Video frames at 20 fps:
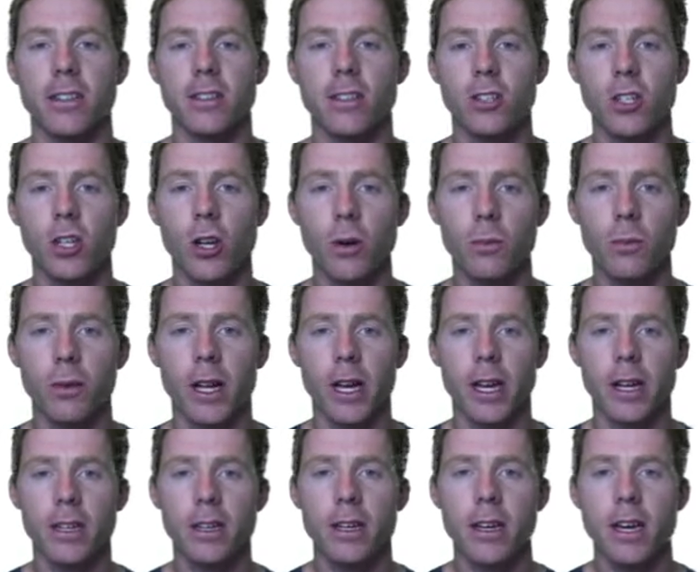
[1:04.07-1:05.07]
the top
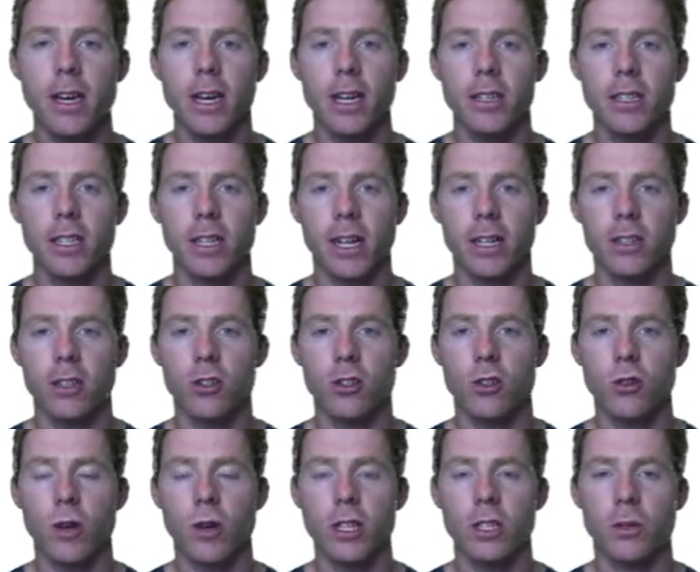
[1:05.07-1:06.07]
leg is connected
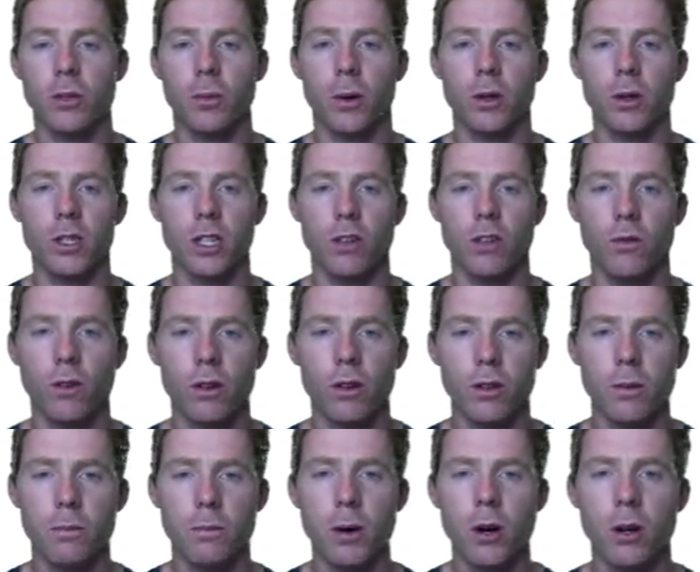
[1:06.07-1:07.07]
straight to positive while
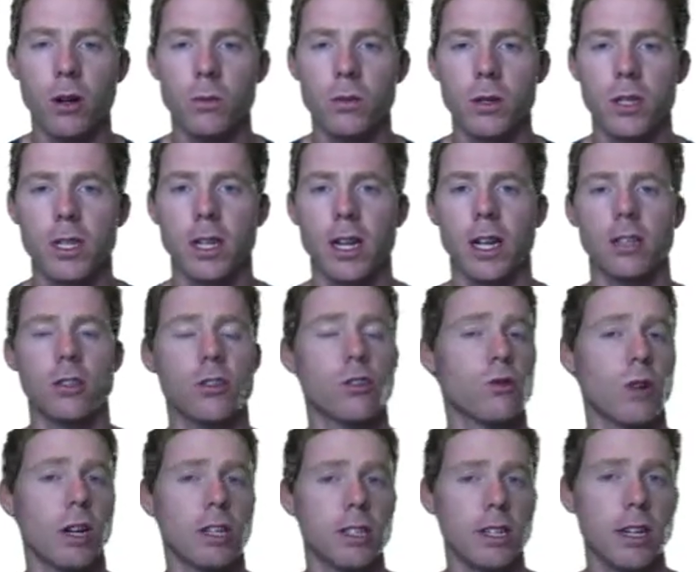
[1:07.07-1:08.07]
the bottom is connected
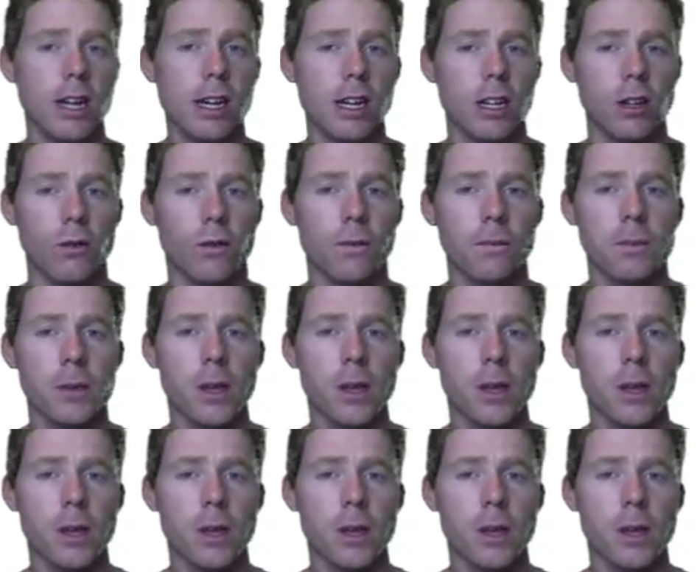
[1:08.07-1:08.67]
straight to negative.